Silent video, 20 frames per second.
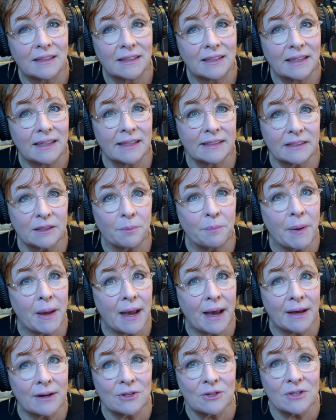It's a
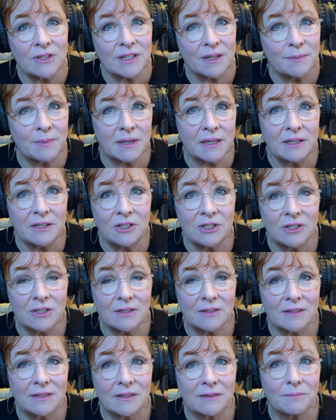patterned image,
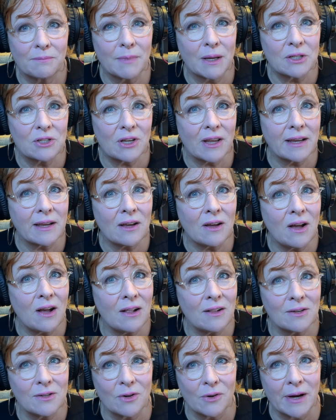much like a
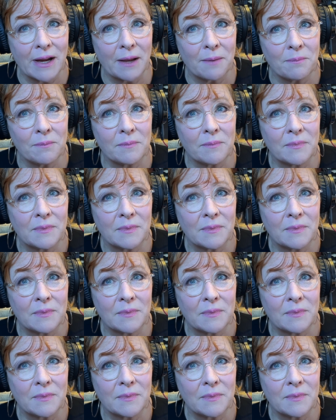hologram,